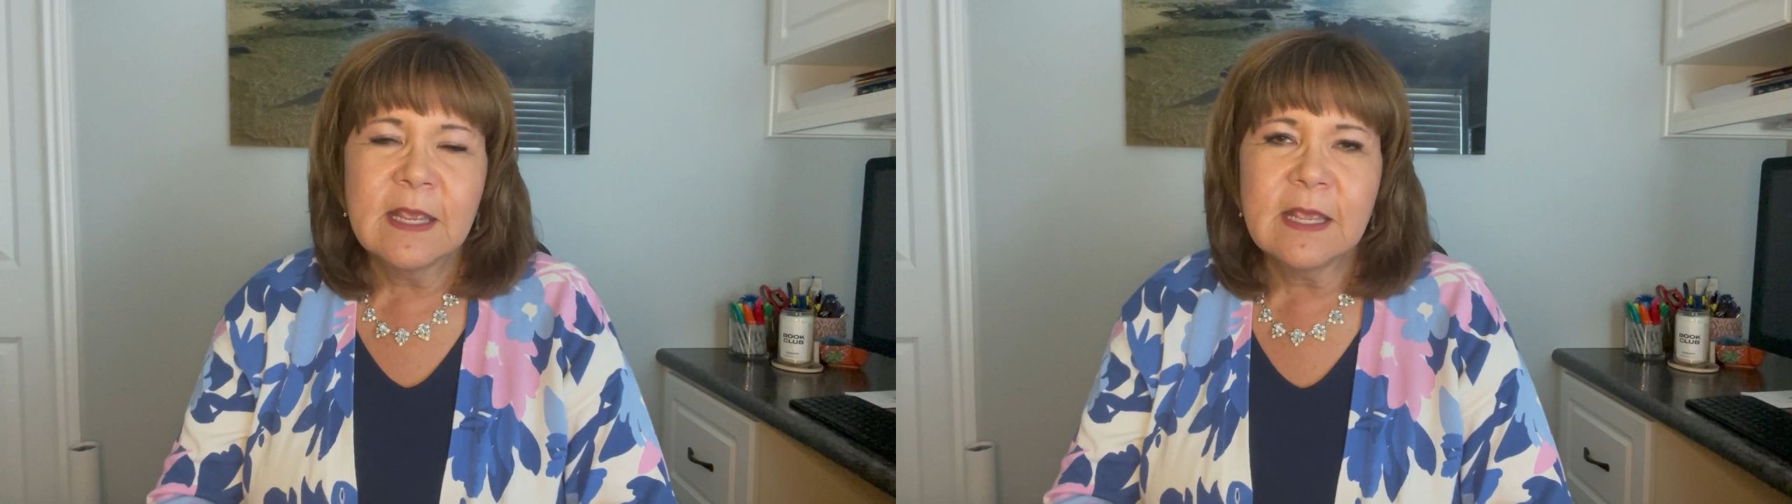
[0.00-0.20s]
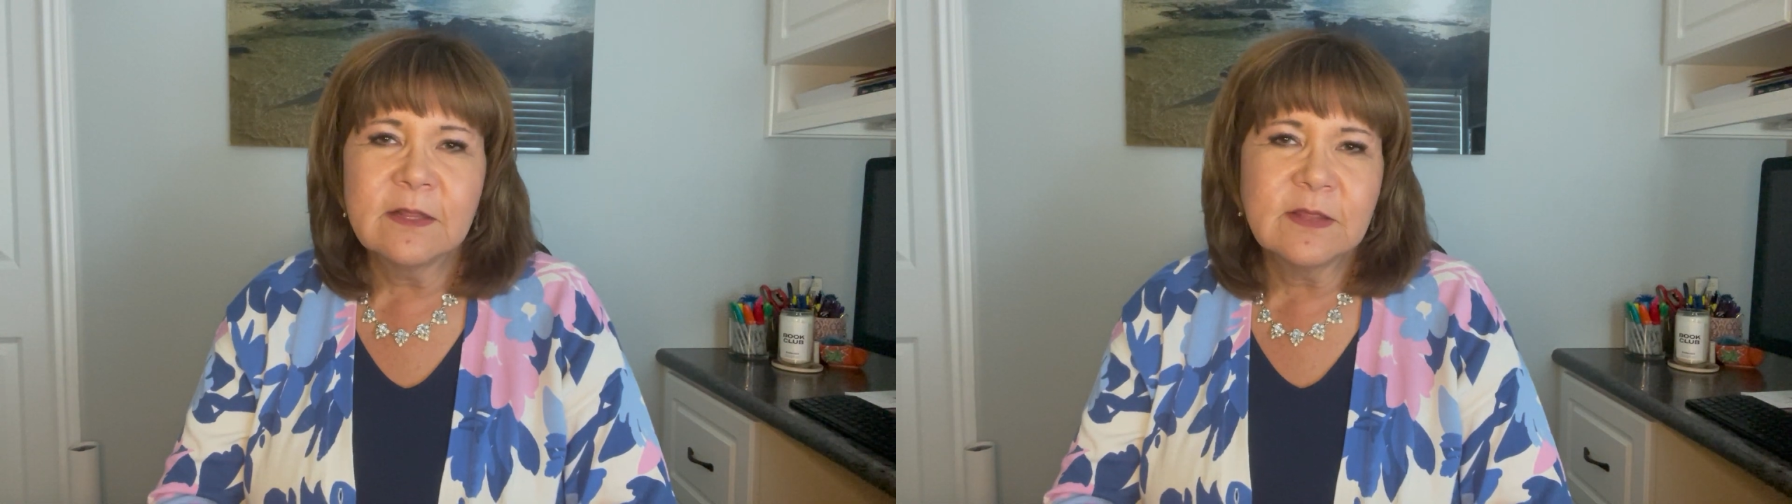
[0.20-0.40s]

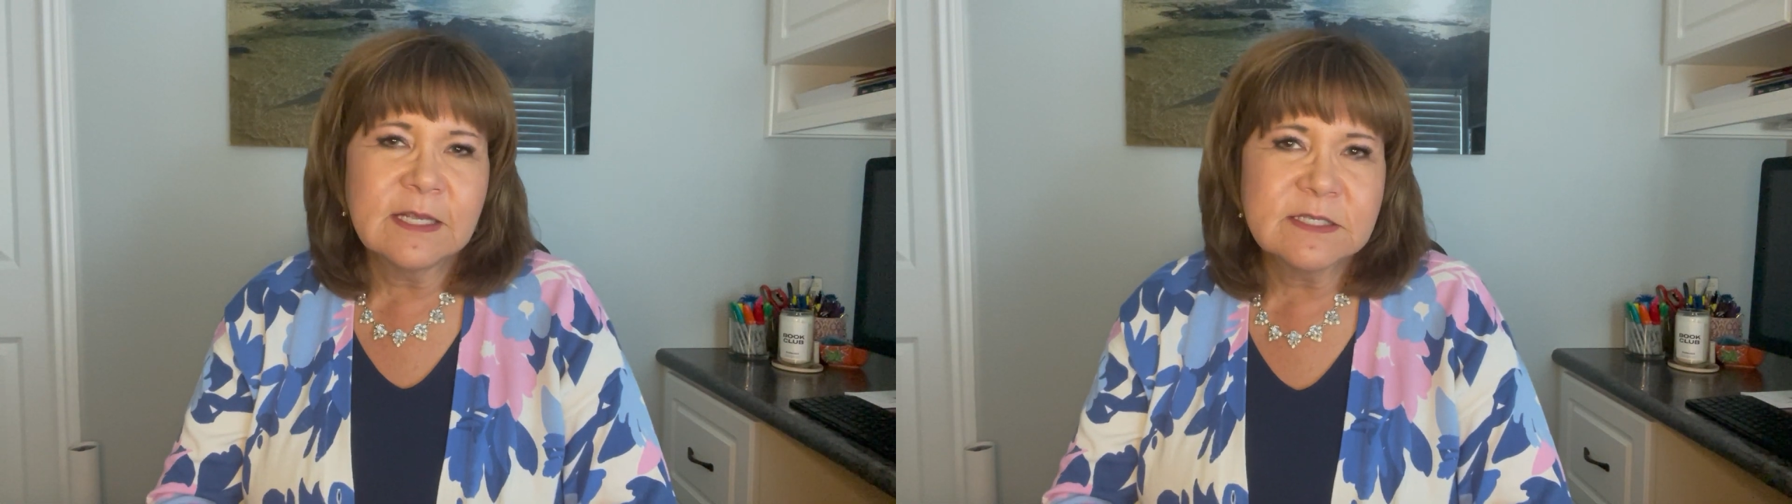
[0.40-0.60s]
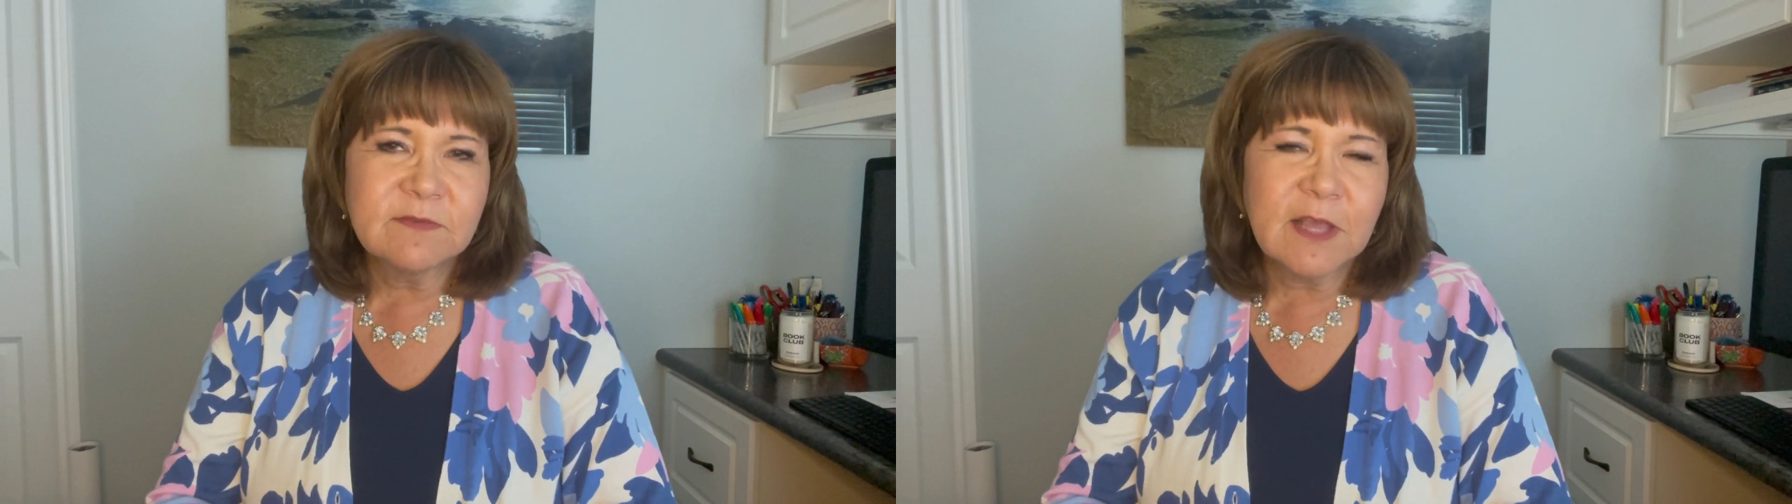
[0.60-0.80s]
and
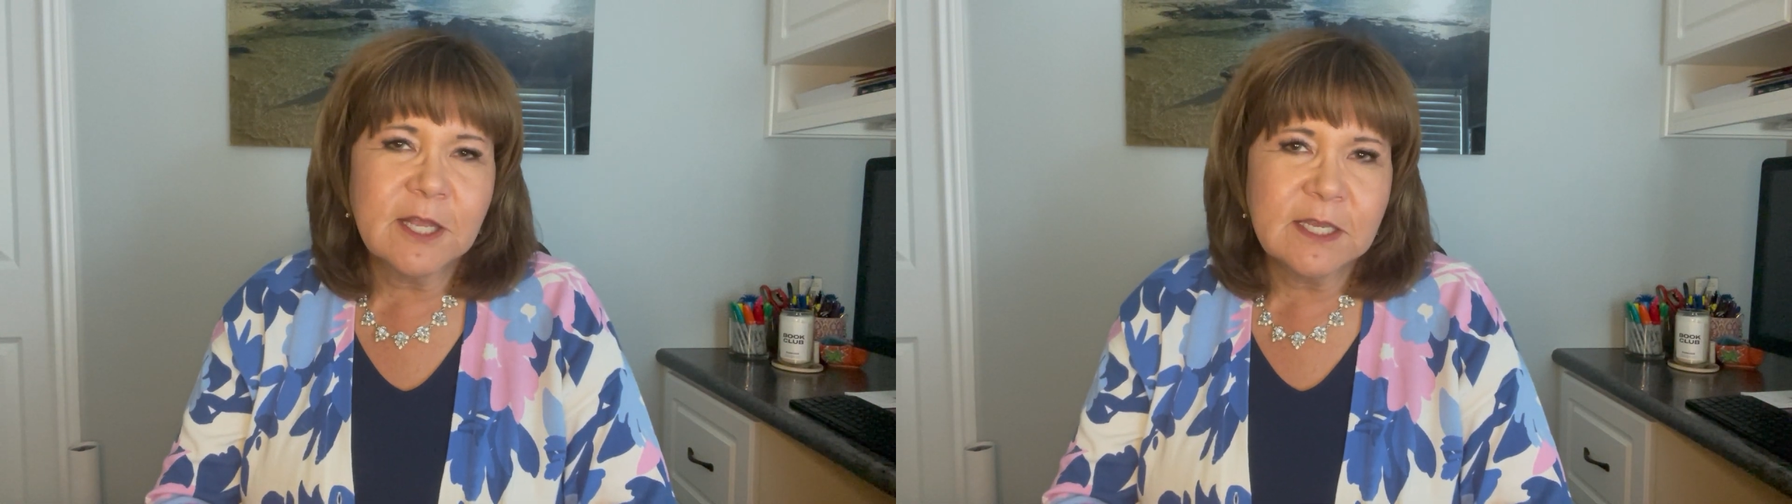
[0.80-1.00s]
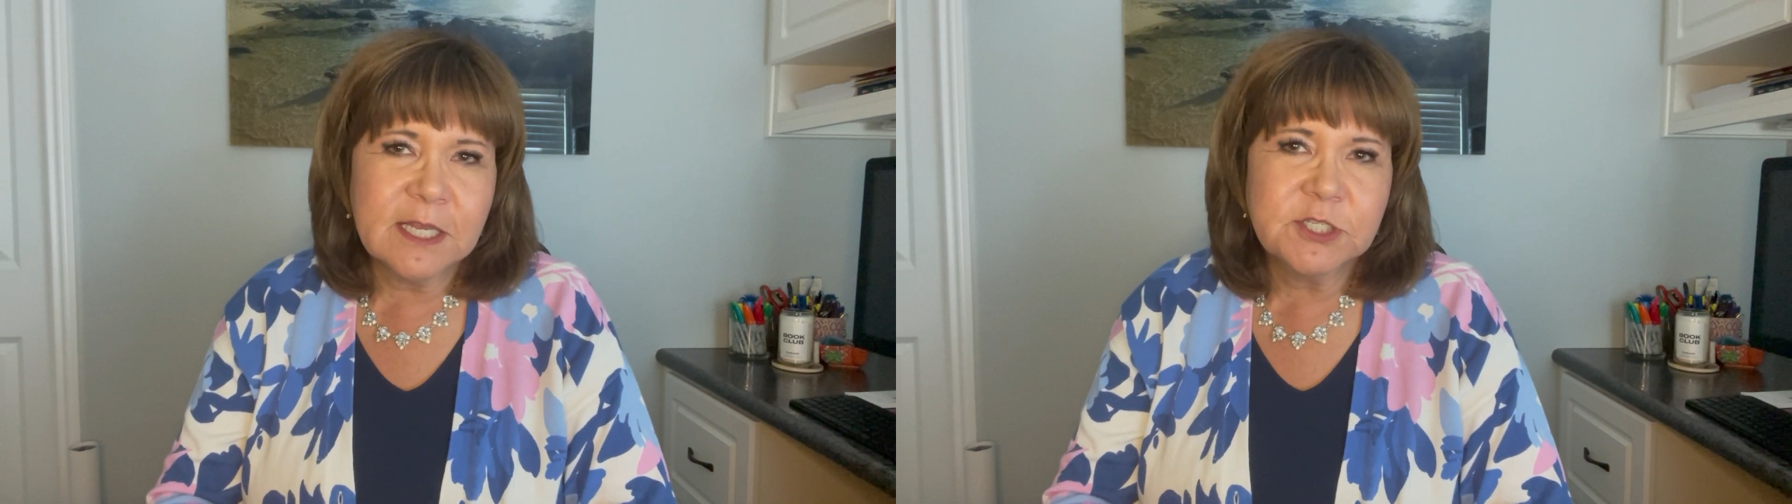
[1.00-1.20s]
things of
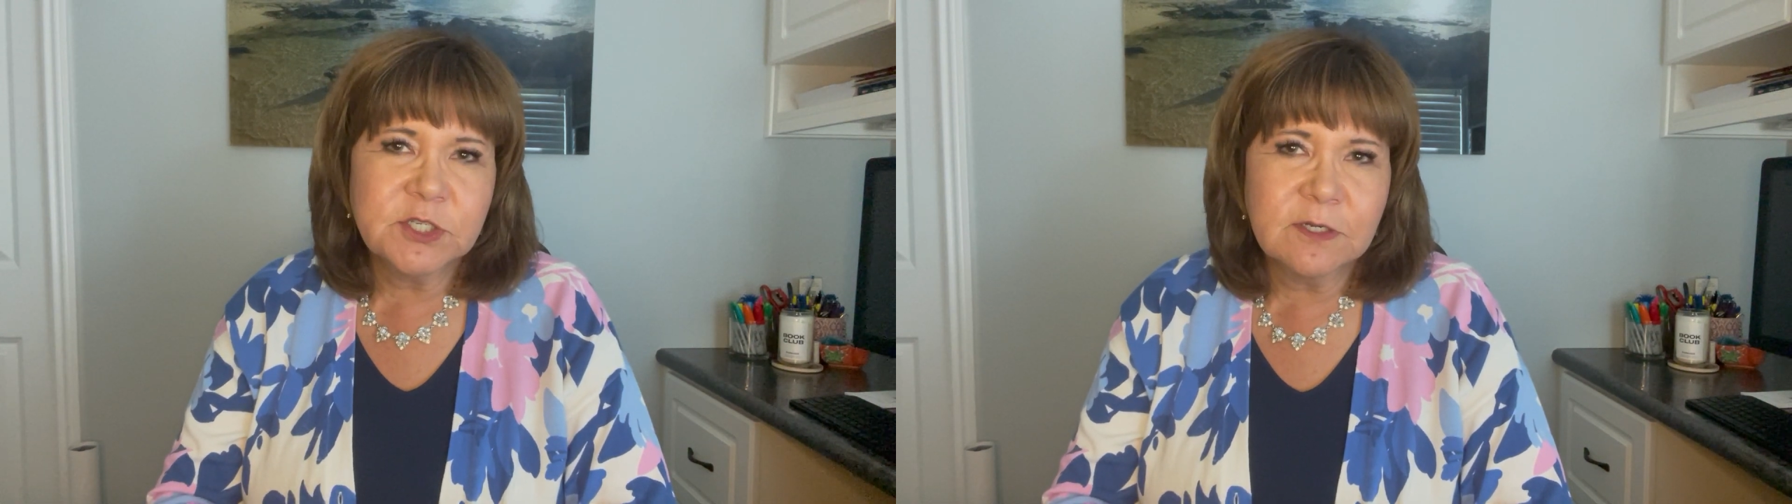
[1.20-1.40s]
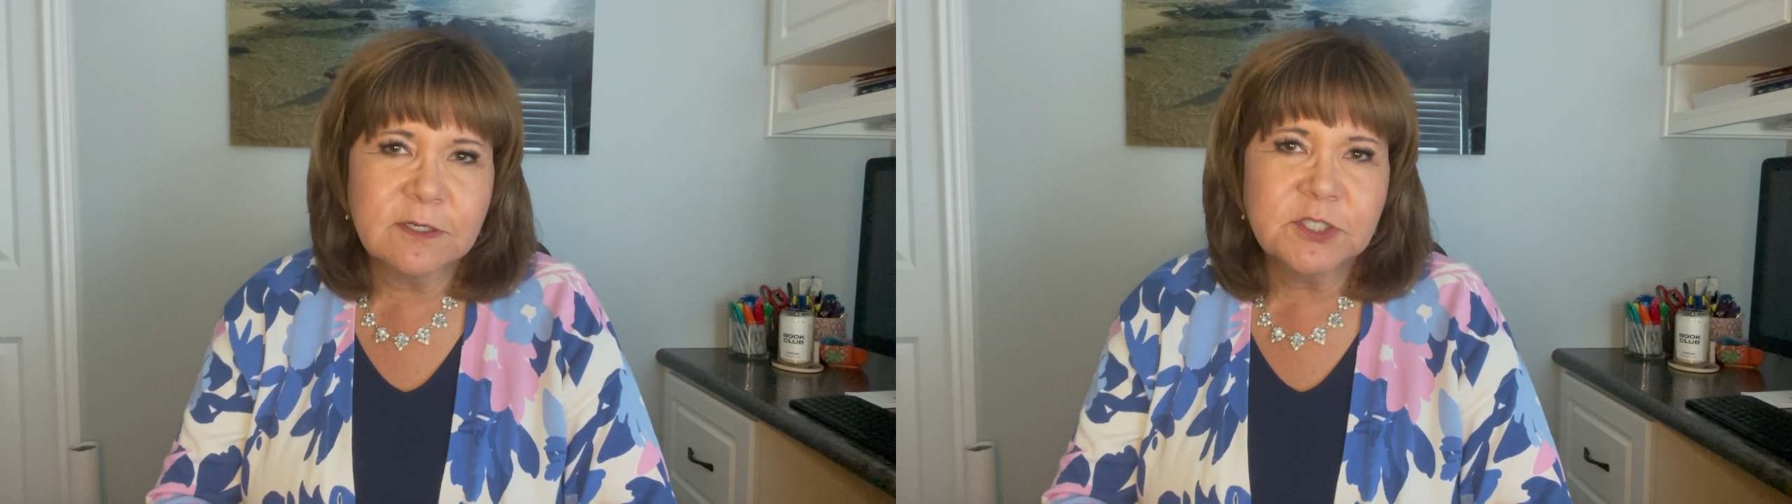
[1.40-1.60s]
that nature.